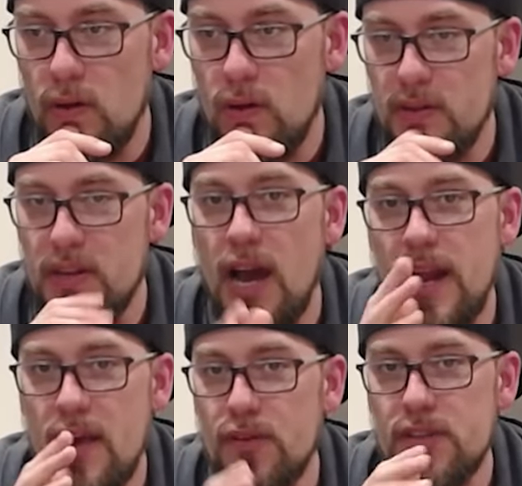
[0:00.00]
not
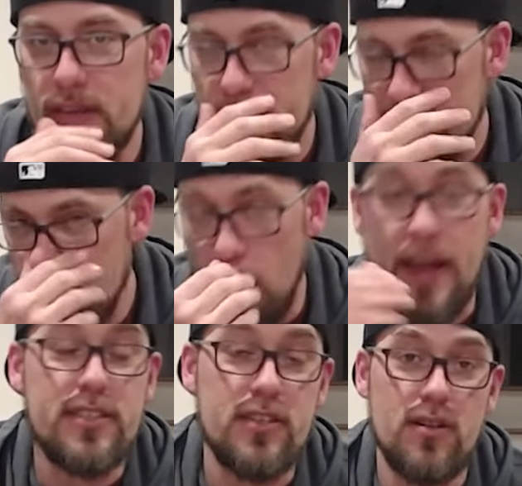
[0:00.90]
everything is
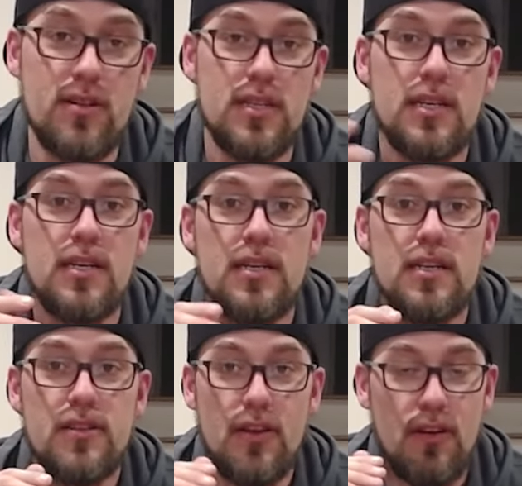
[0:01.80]
practical.
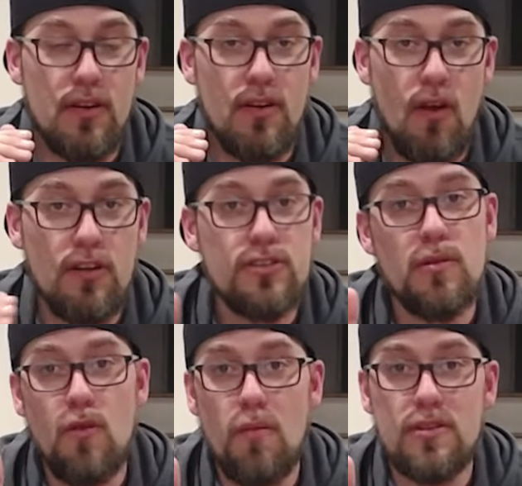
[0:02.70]
There are
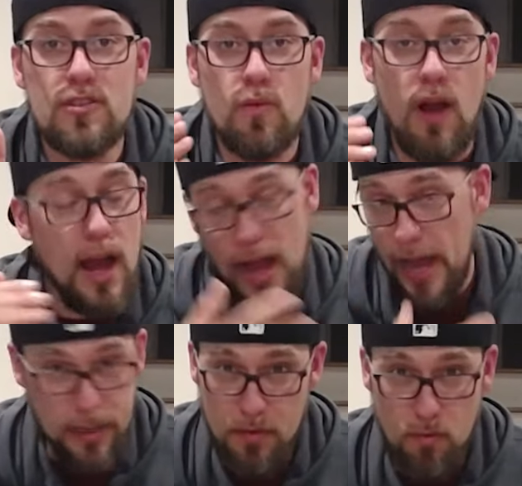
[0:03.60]
some moments where I, I
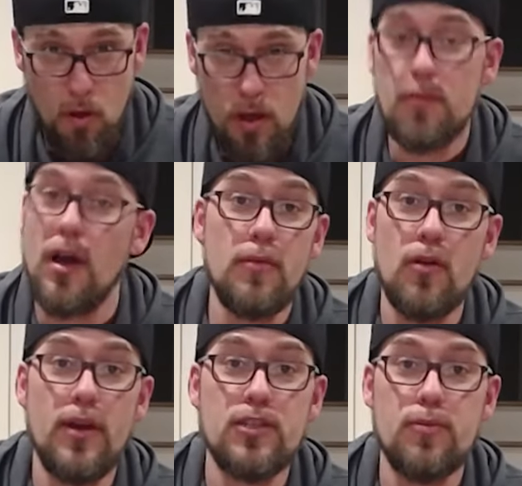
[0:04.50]
could be wrong. I'm, I'm
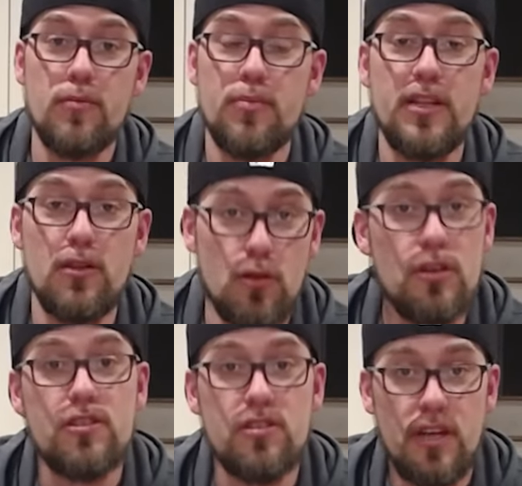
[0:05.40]
no expert, but it
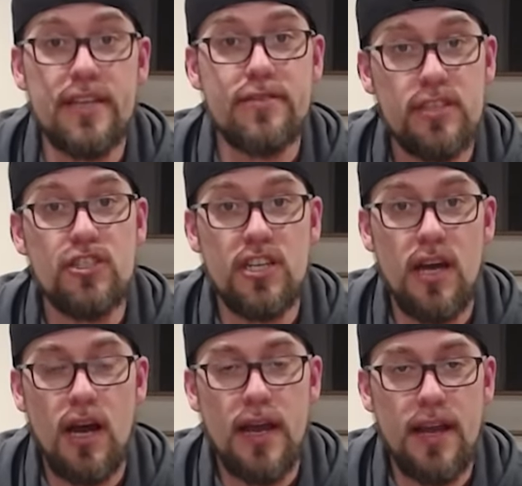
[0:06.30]
looks like
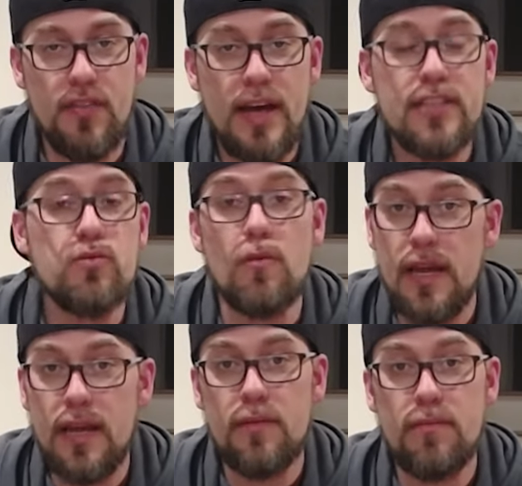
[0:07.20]
CGI, and that's what
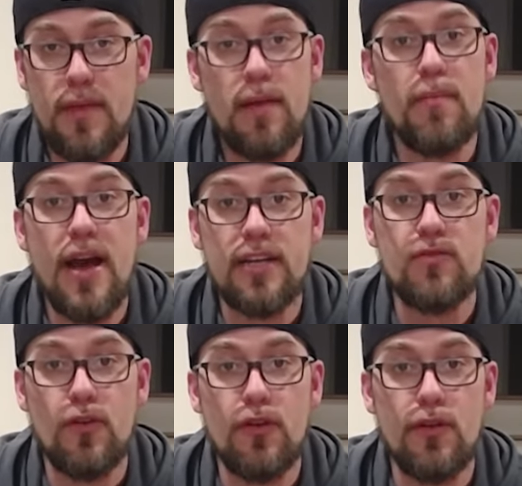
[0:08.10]
made Mad Max
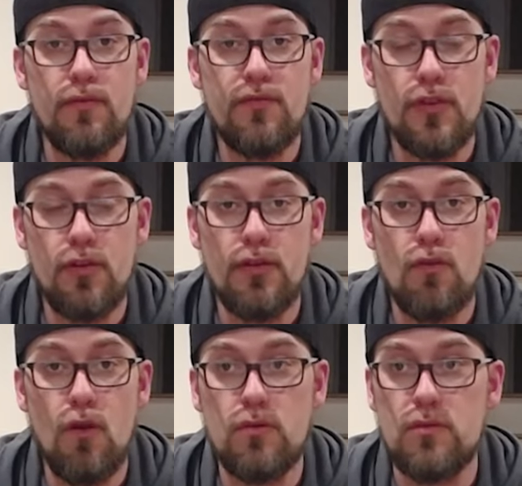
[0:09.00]
for Fury
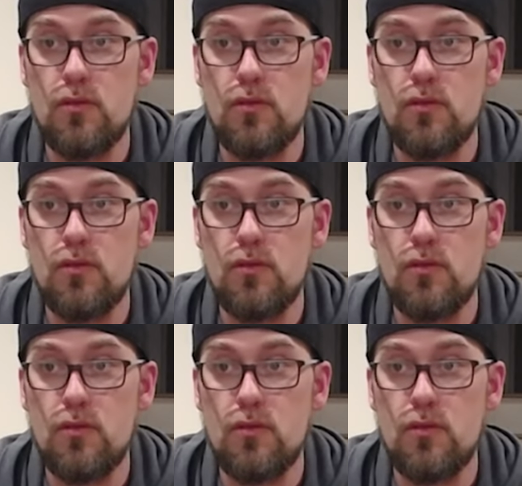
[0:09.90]
Road